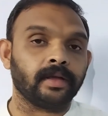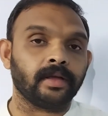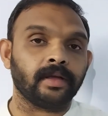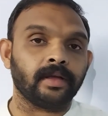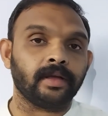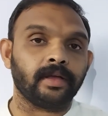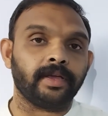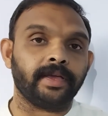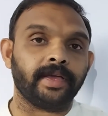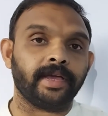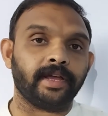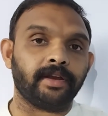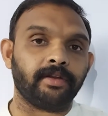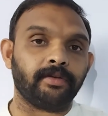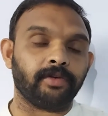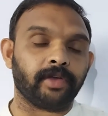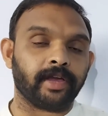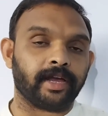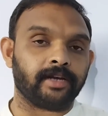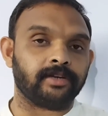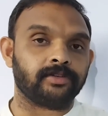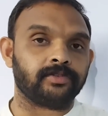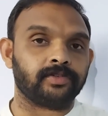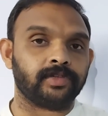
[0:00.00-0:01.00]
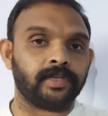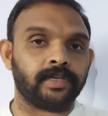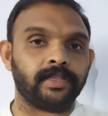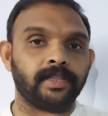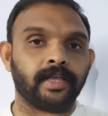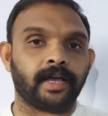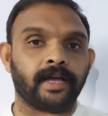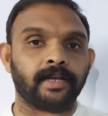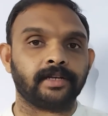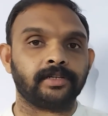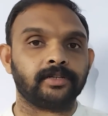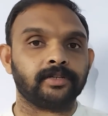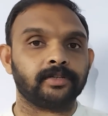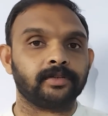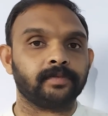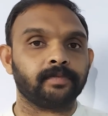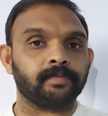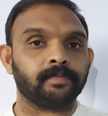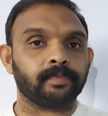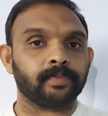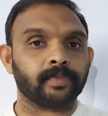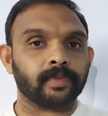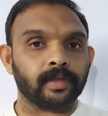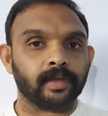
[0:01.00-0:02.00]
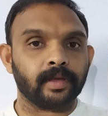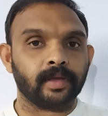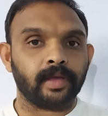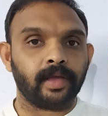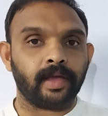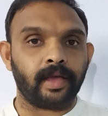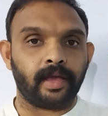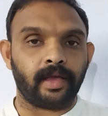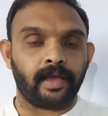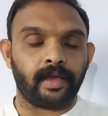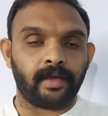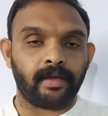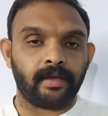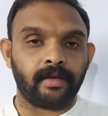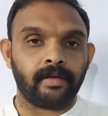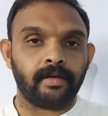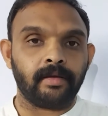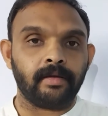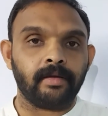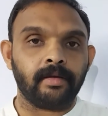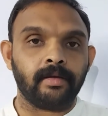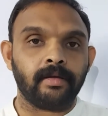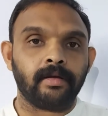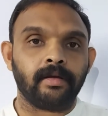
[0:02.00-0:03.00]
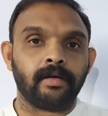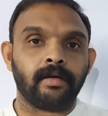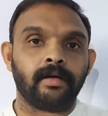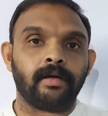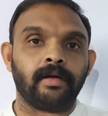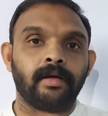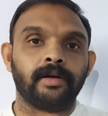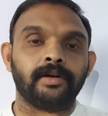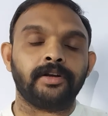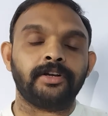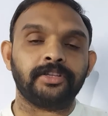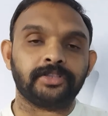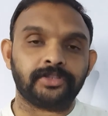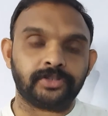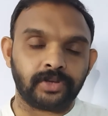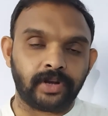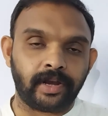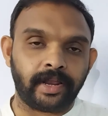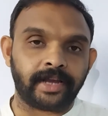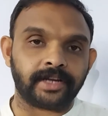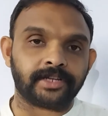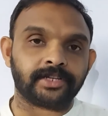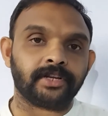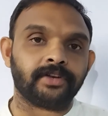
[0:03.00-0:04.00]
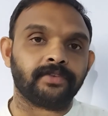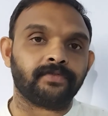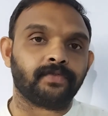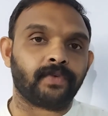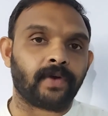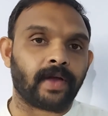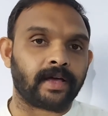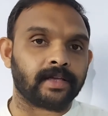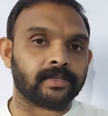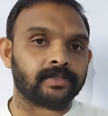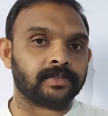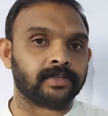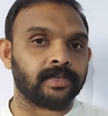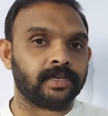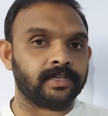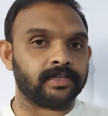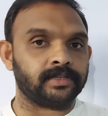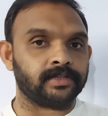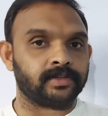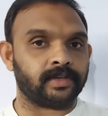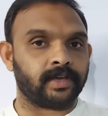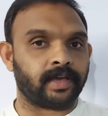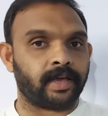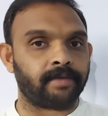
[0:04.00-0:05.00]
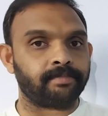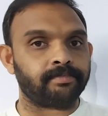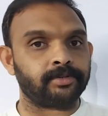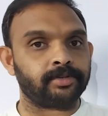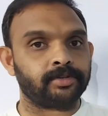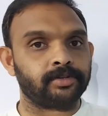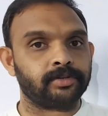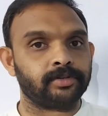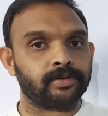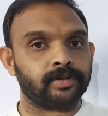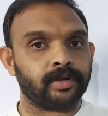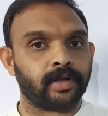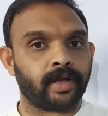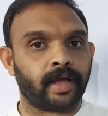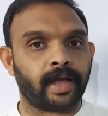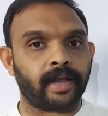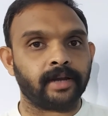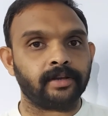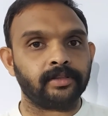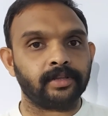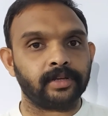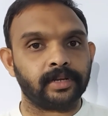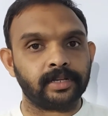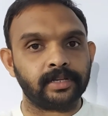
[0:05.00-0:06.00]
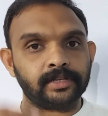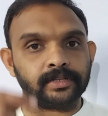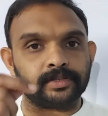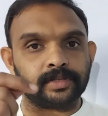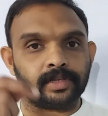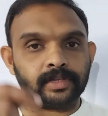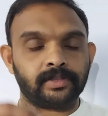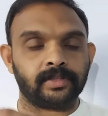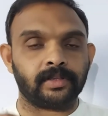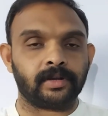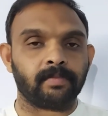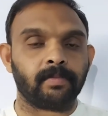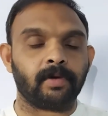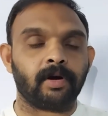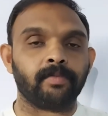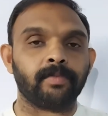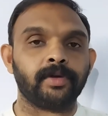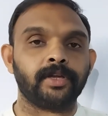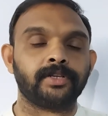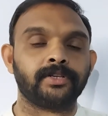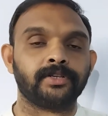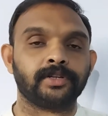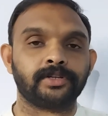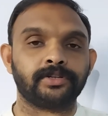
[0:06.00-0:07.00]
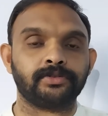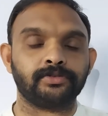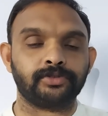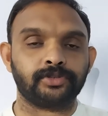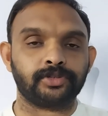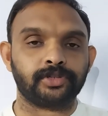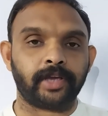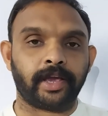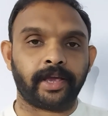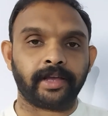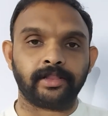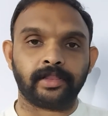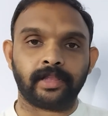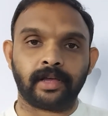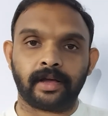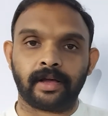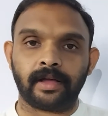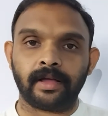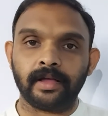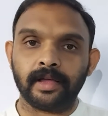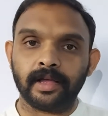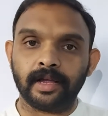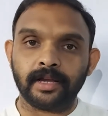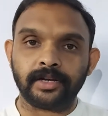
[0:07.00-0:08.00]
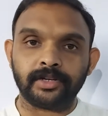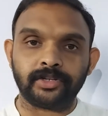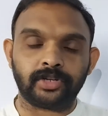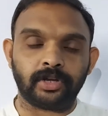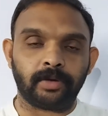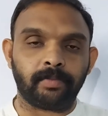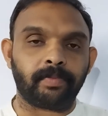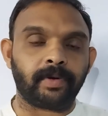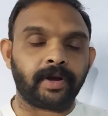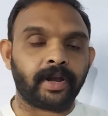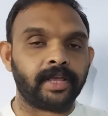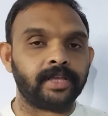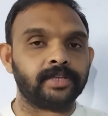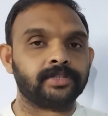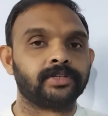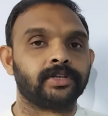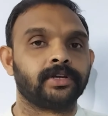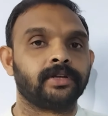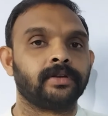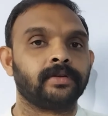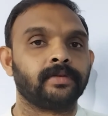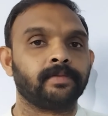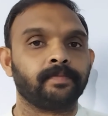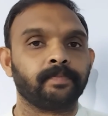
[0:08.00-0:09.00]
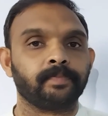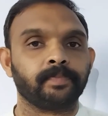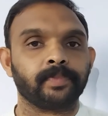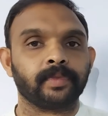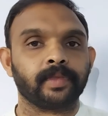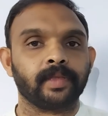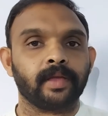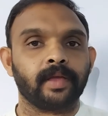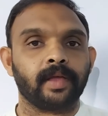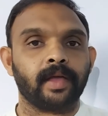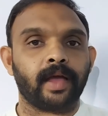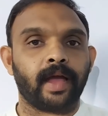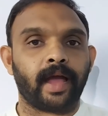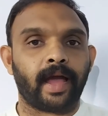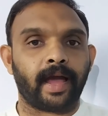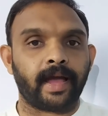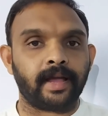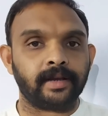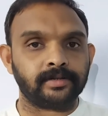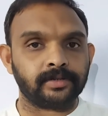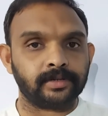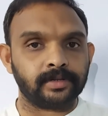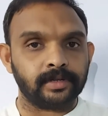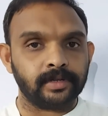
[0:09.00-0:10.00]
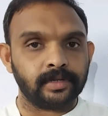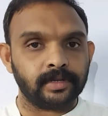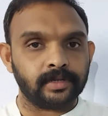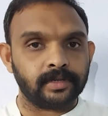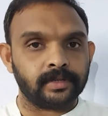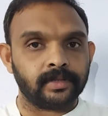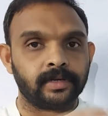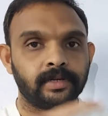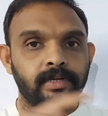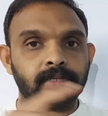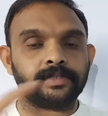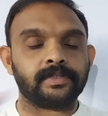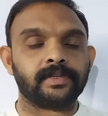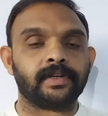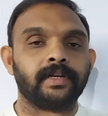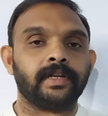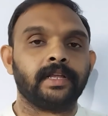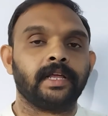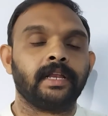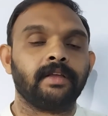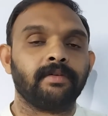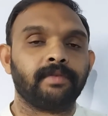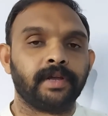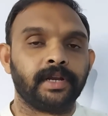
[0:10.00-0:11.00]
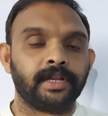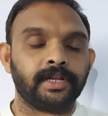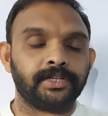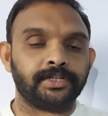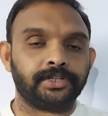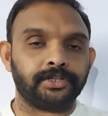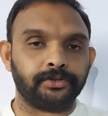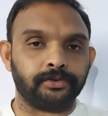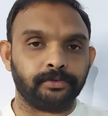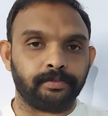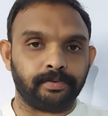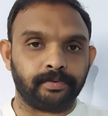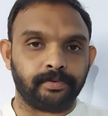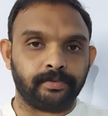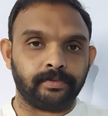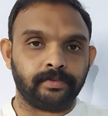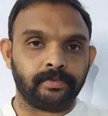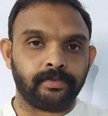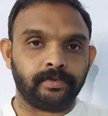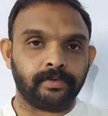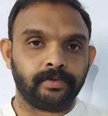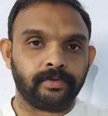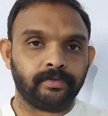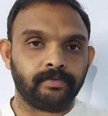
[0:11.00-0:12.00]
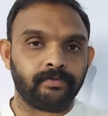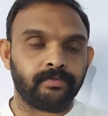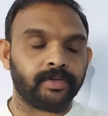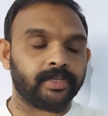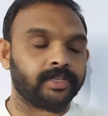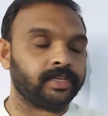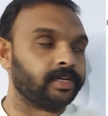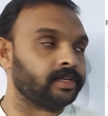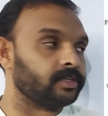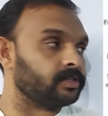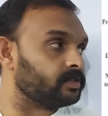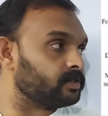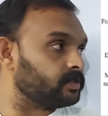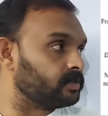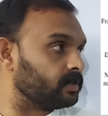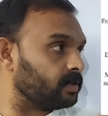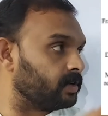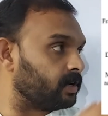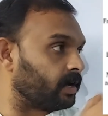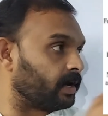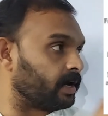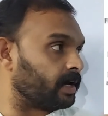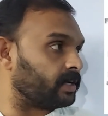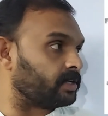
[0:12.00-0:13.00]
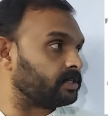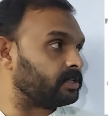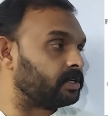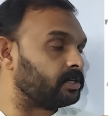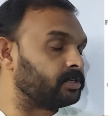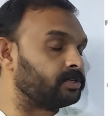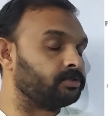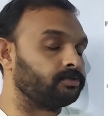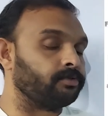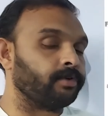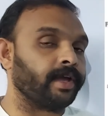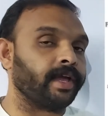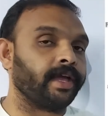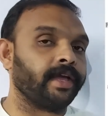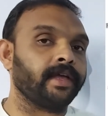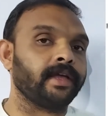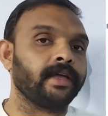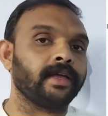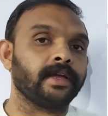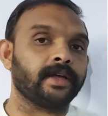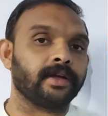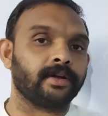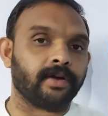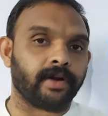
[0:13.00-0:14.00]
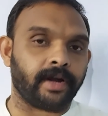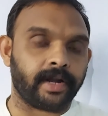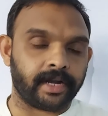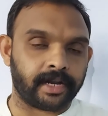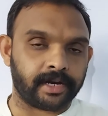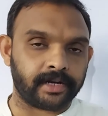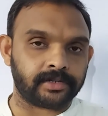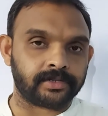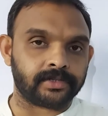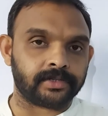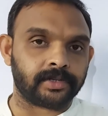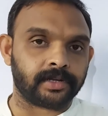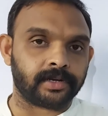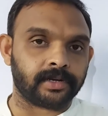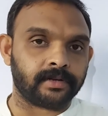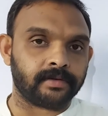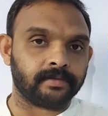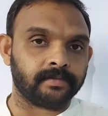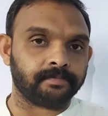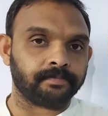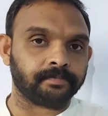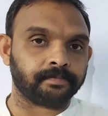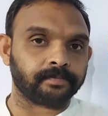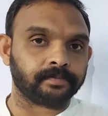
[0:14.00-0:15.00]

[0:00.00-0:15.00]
Here you can see that a distillation flask is kept, and there is a thermometer to check the temperature, and there is a delivery tube which is connected to a condenser,